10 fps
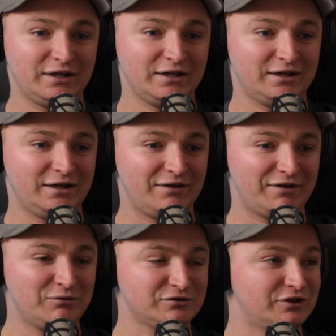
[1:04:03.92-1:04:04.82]
I think
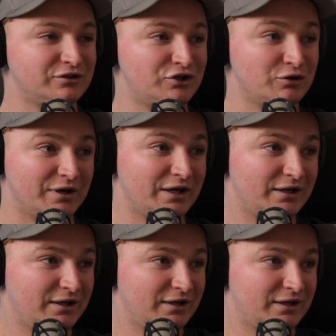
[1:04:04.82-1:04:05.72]
if anyone's going to do
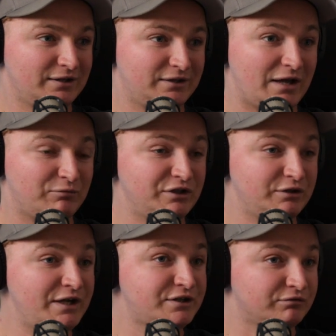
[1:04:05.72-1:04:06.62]
it, they
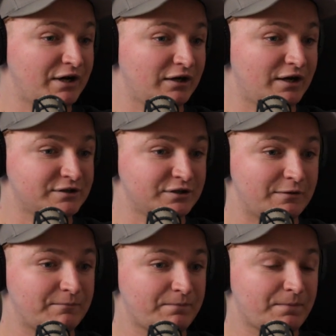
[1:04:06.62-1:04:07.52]
need to realise
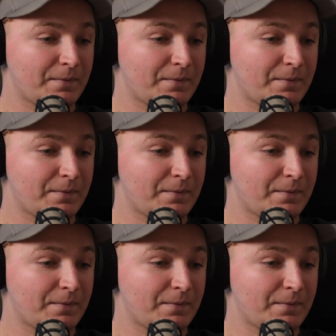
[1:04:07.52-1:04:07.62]
that